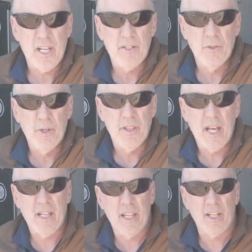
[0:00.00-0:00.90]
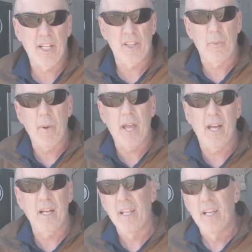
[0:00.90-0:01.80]
that do it, that they'll get the
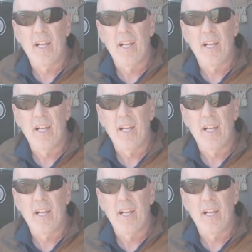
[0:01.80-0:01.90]
mail